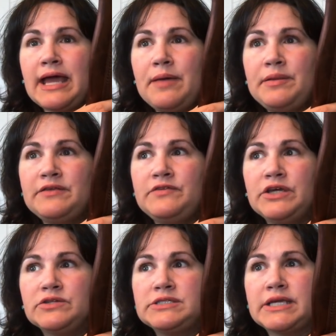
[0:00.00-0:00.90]
couple of
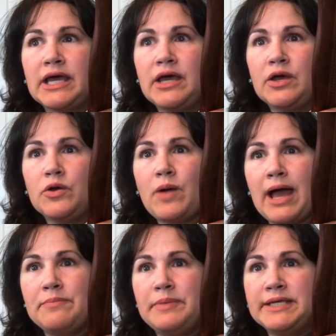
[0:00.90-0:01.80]
years ago,
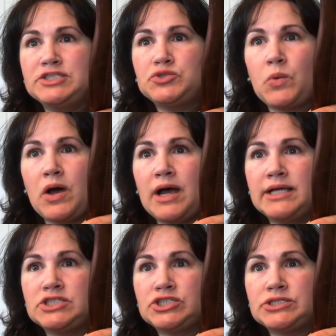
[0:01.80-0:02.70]
I binge
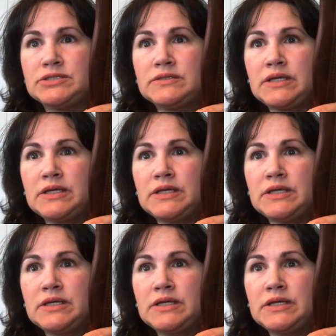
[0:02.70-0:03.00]
watched